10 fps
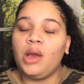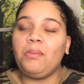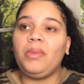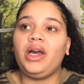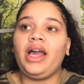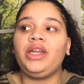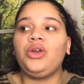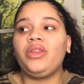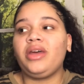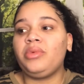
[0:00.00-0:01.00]
But I
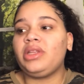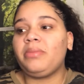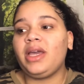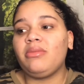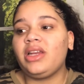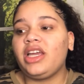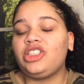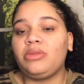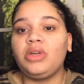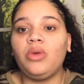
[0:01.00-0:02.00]
know that with the pain
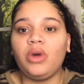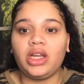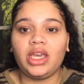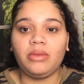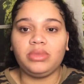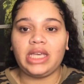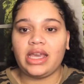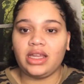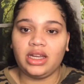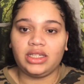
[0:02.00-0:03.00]
medication, I'm gonna want to keep
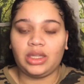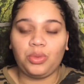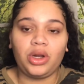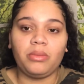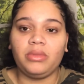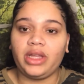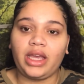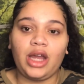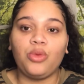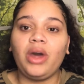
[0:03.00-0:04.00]
taking it, because I want to,
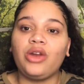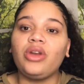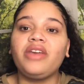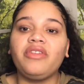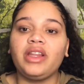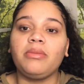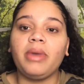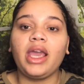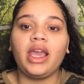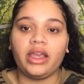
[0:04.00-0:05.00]
like, I don't like feeling
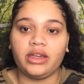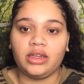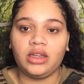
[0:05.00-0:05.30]
pain.